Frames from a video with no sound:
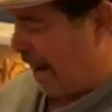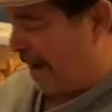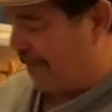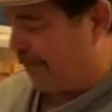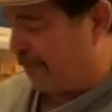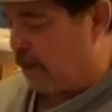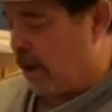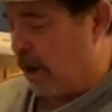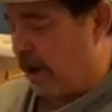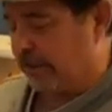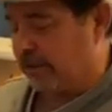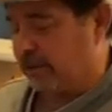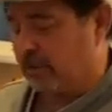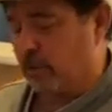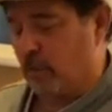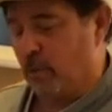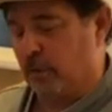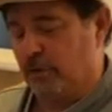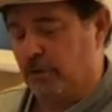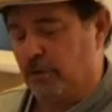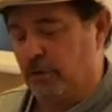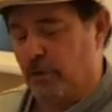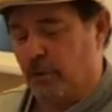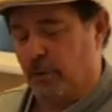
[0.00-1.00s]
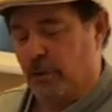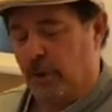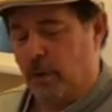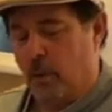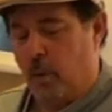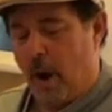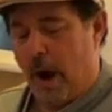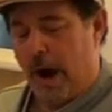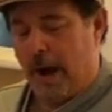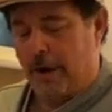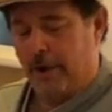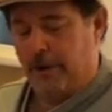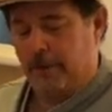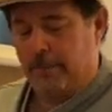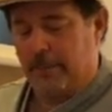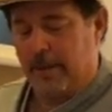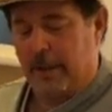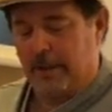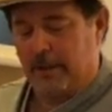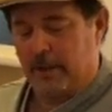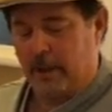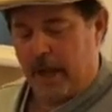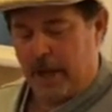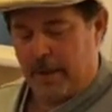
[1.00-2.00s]
for my knife cuts, which are
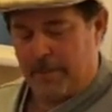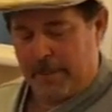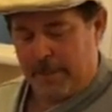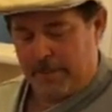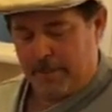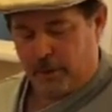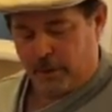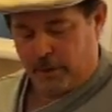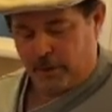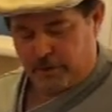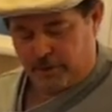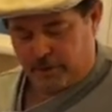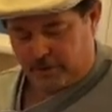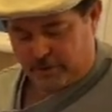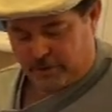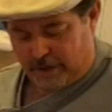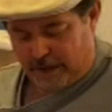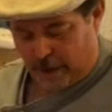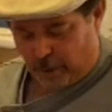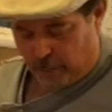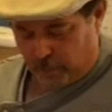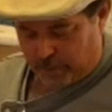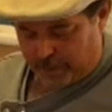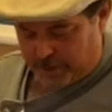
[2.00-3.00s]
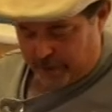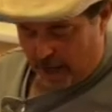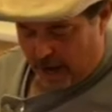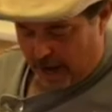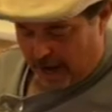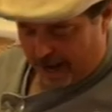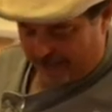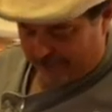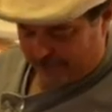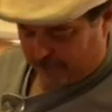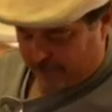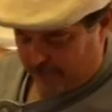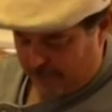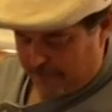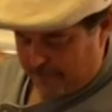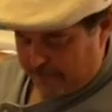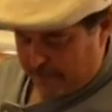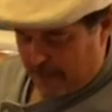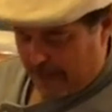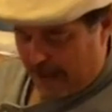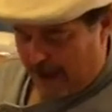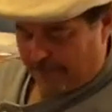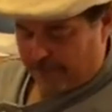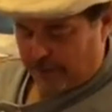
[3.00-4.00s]
required, and a lot of people are scared with
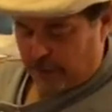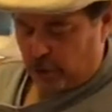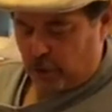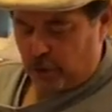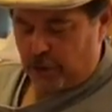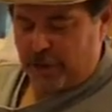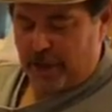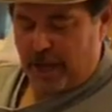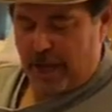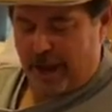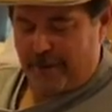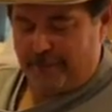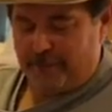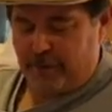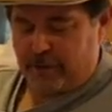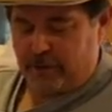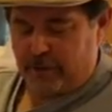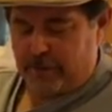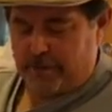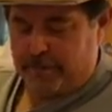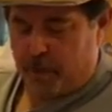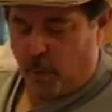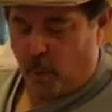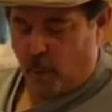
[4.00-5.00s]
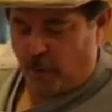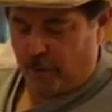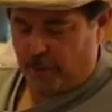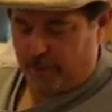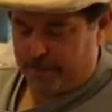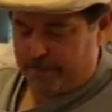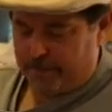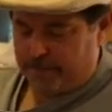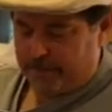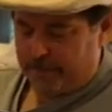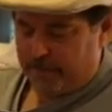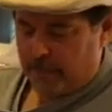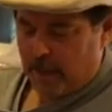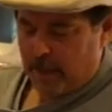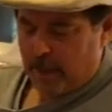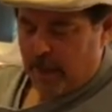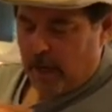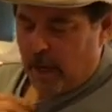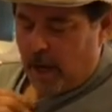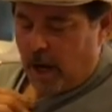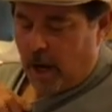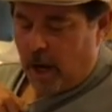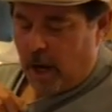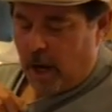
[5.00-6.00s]
knives. Having a good knife is important.